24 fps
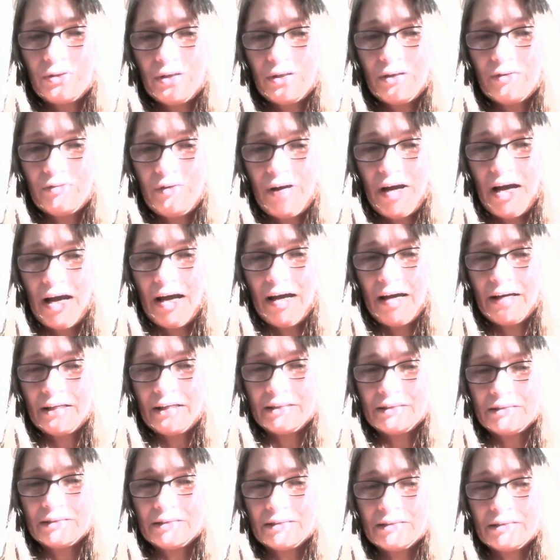have
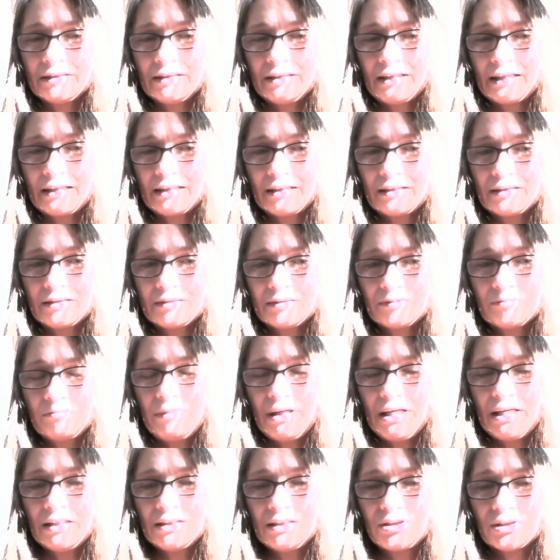had like
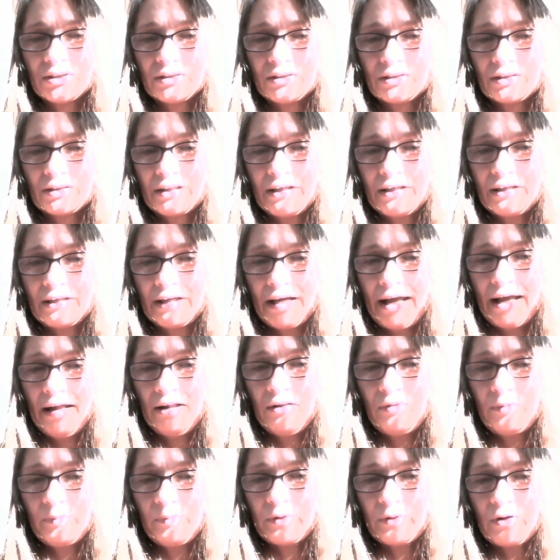major kind of
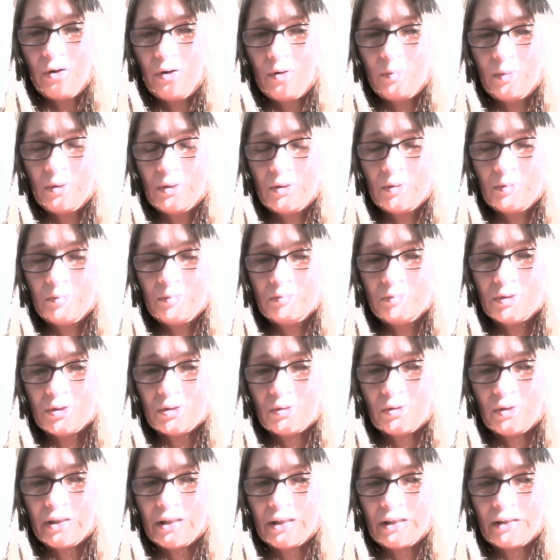health problems,
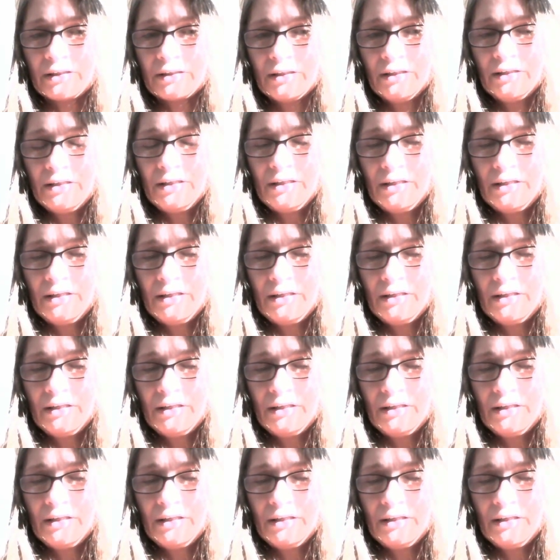or